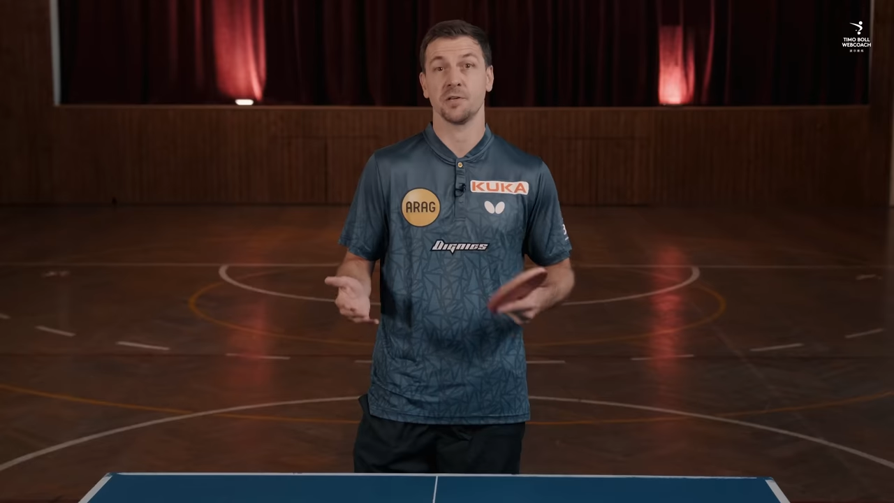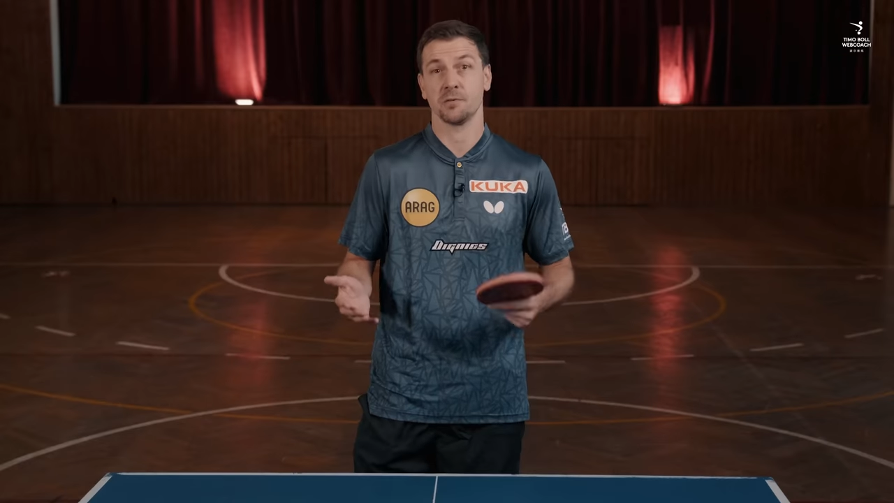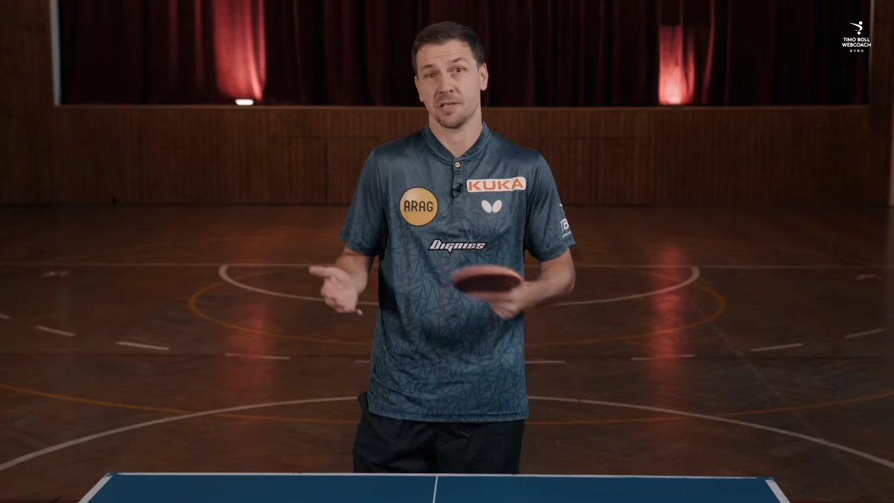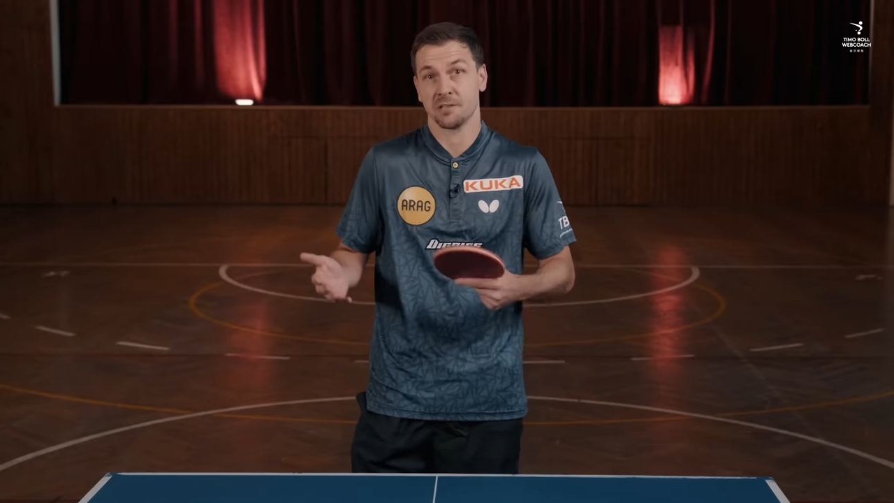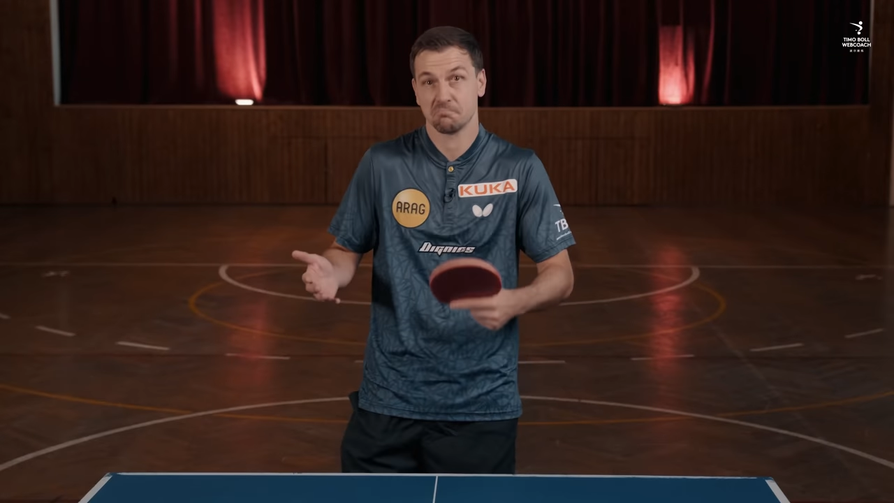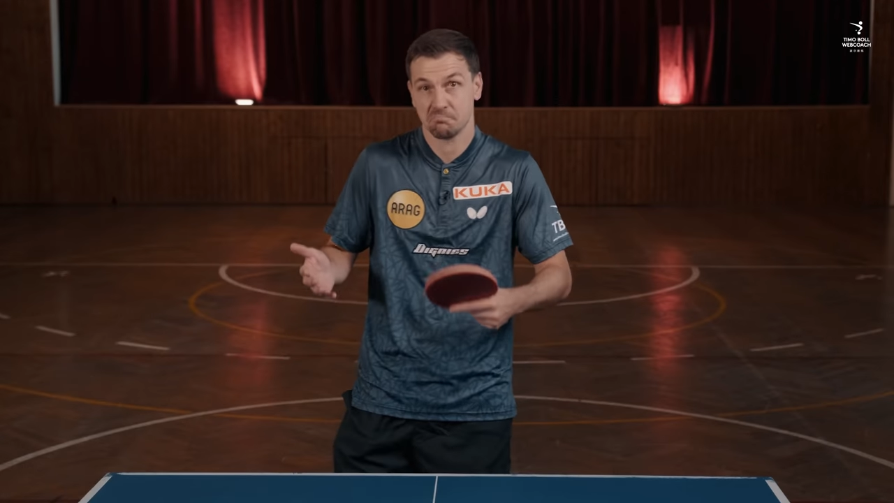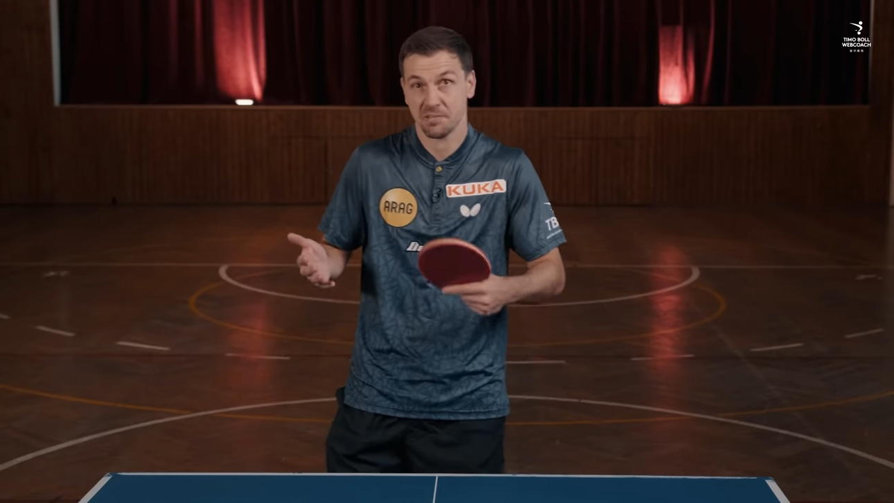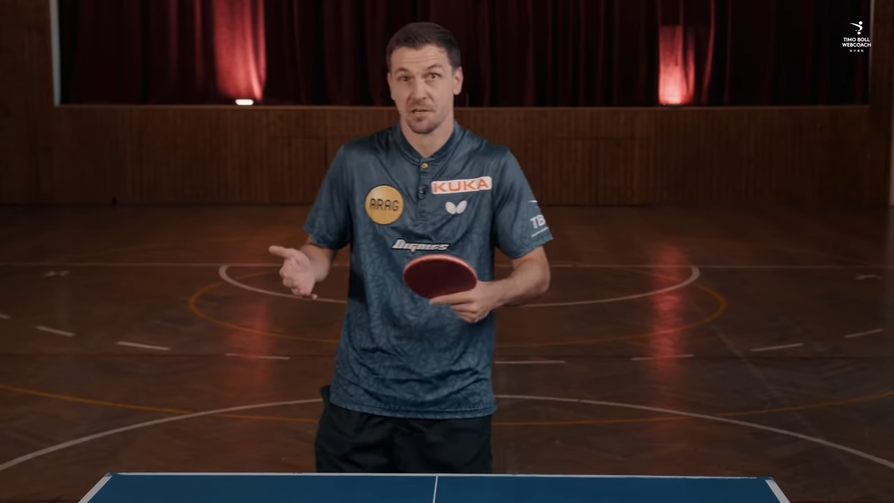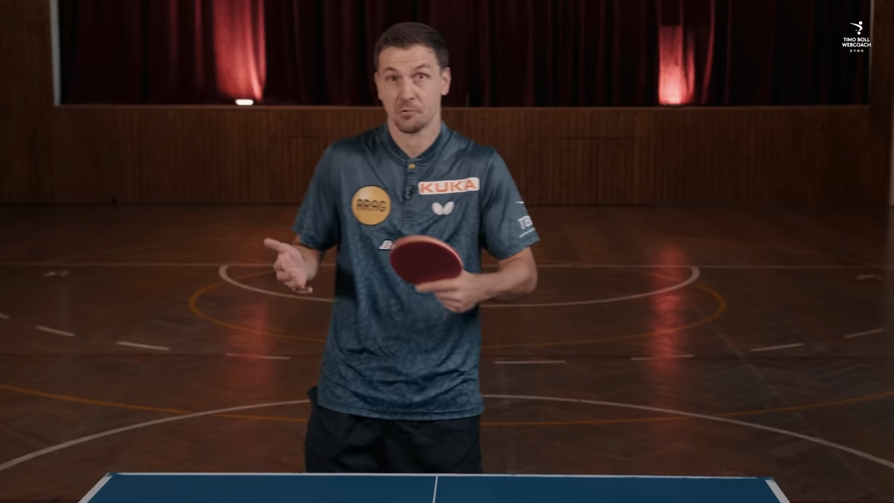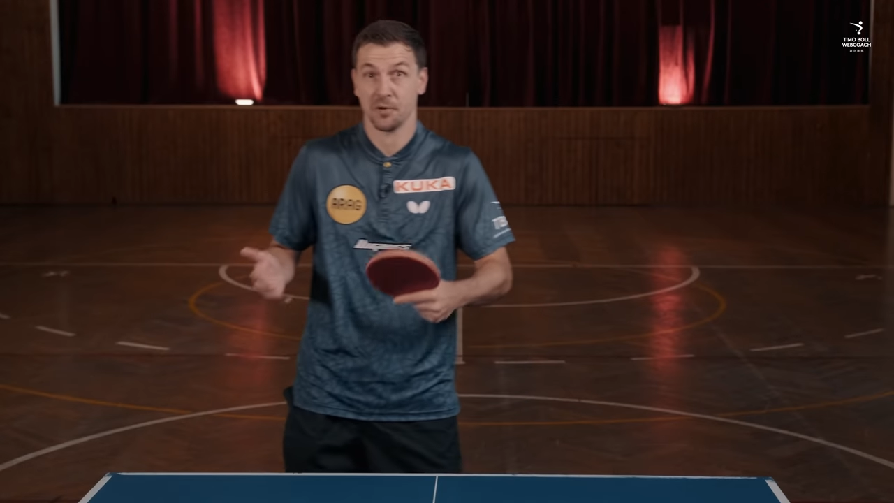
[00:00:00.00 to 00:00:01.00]
you can
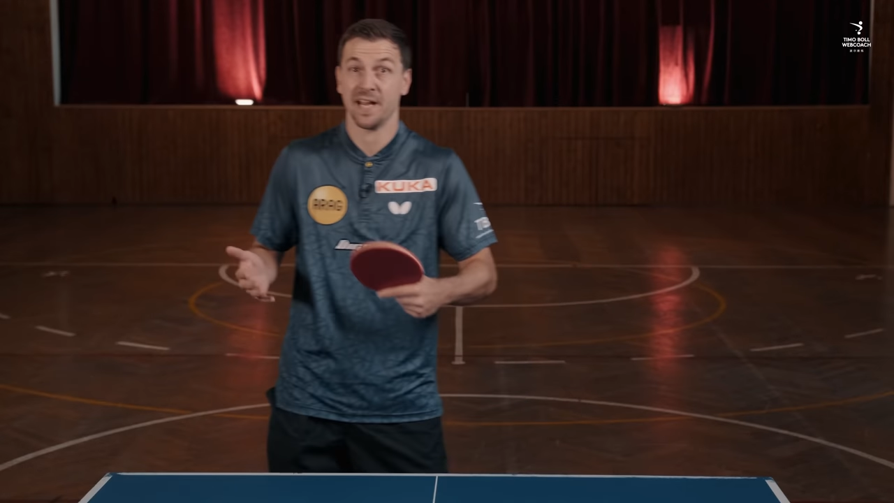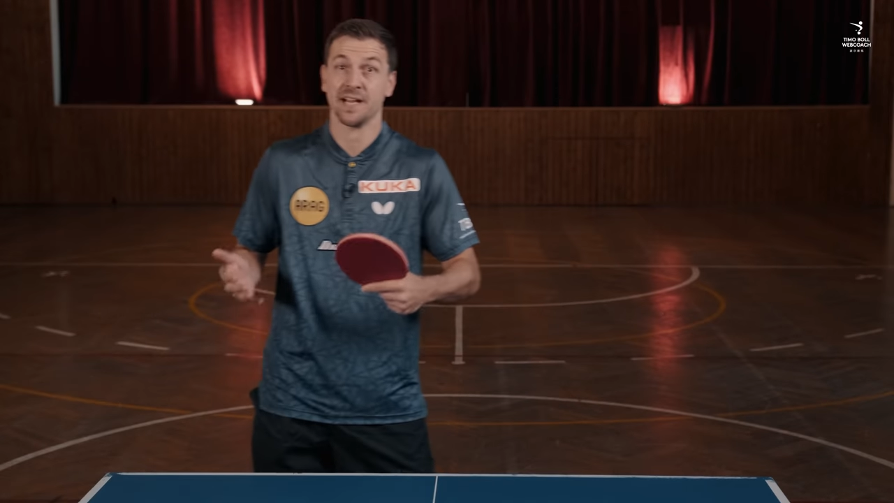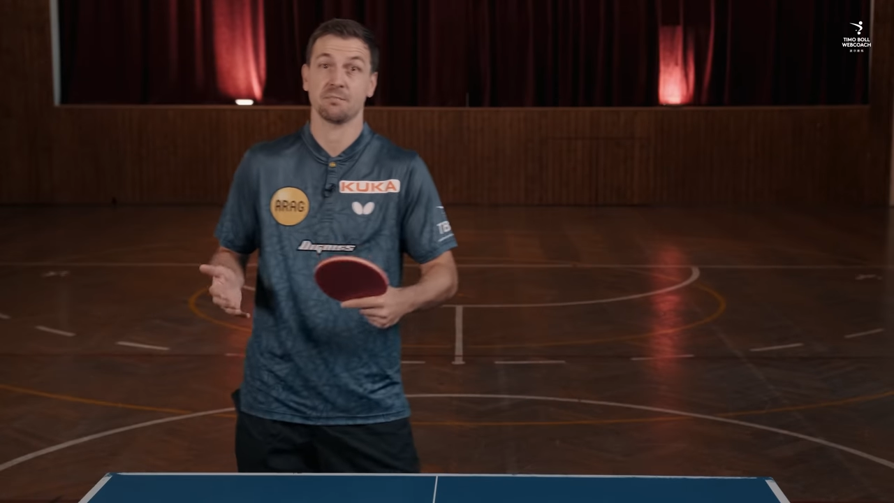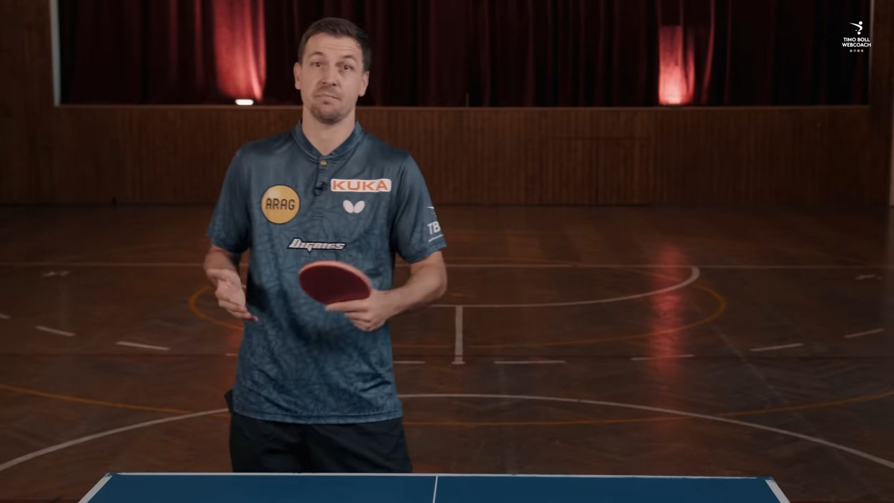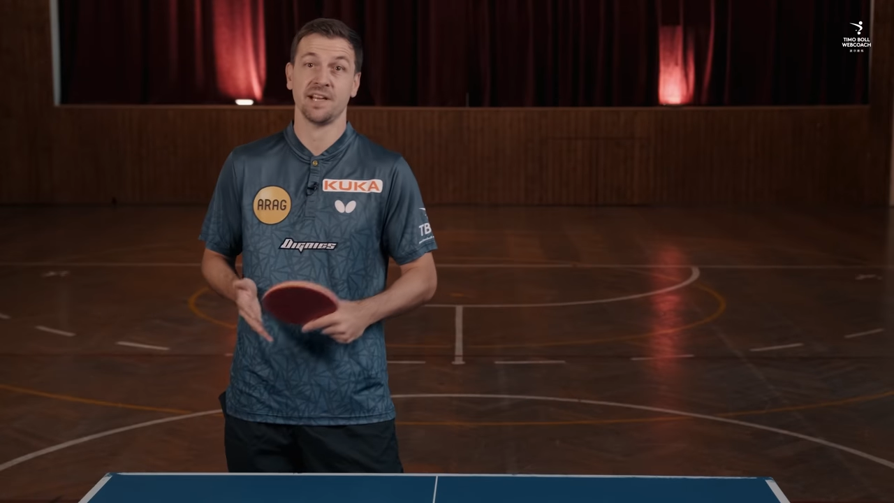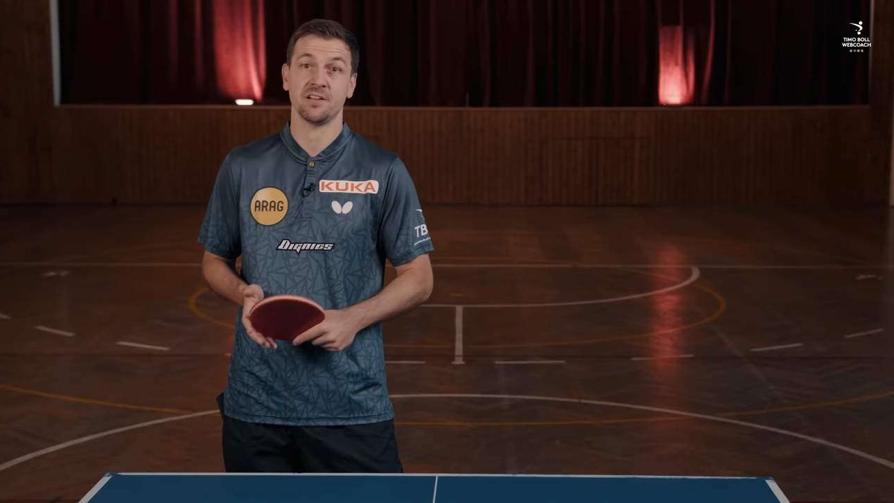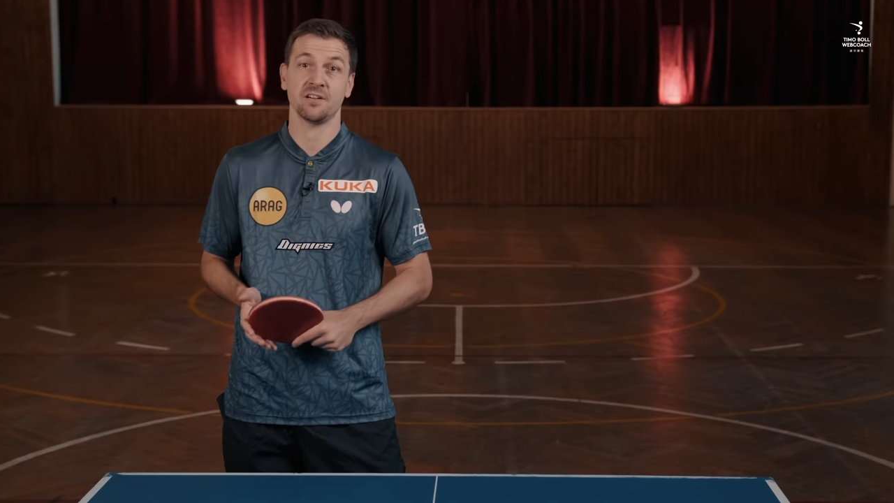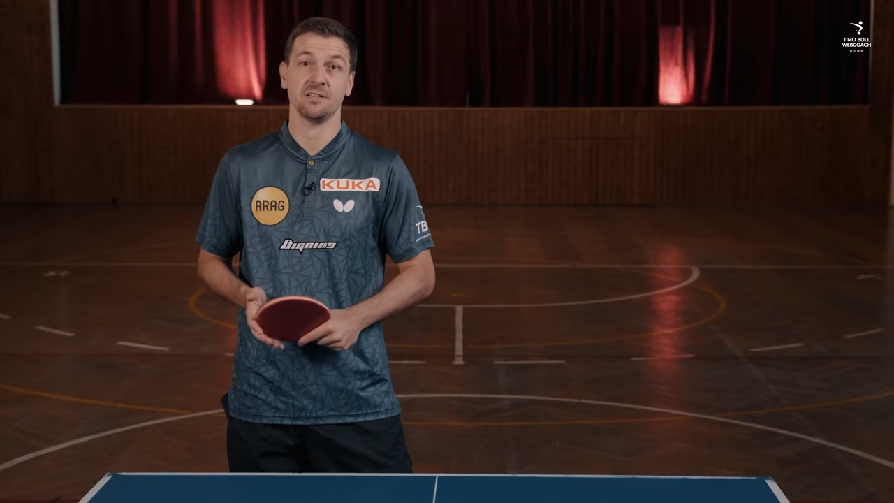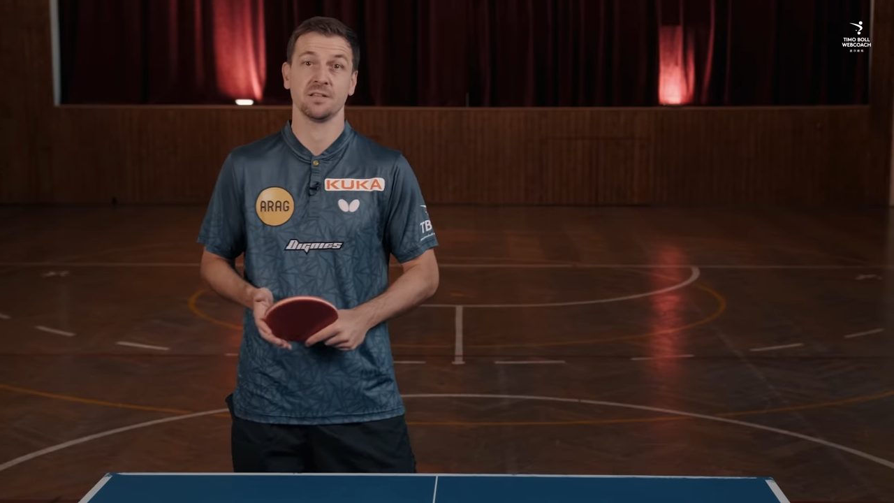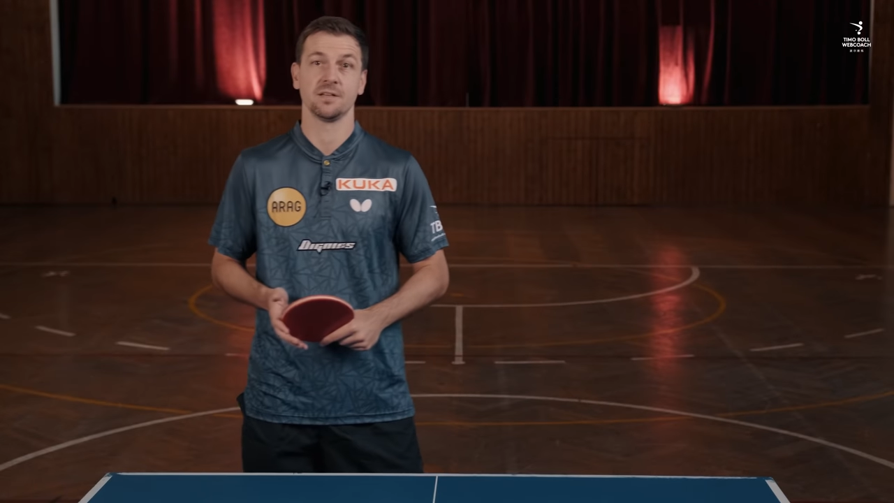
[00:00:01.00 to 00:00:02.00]
yeah, react
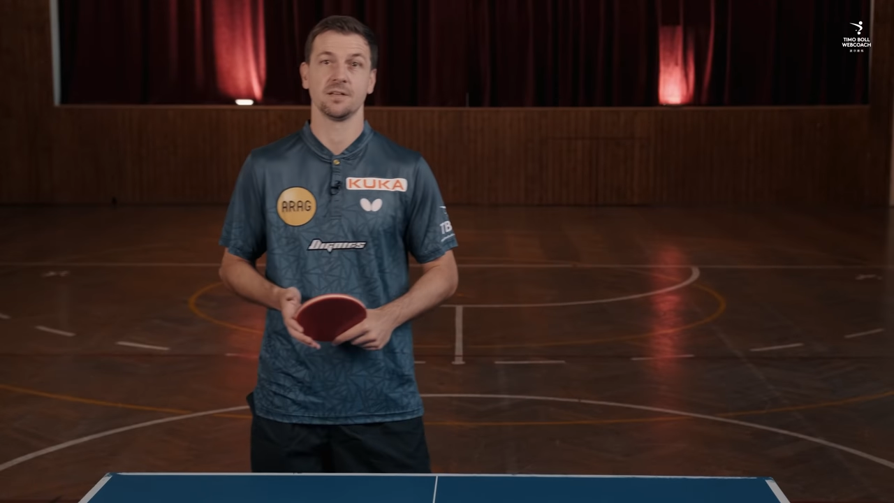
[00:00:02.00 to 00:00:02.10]
better.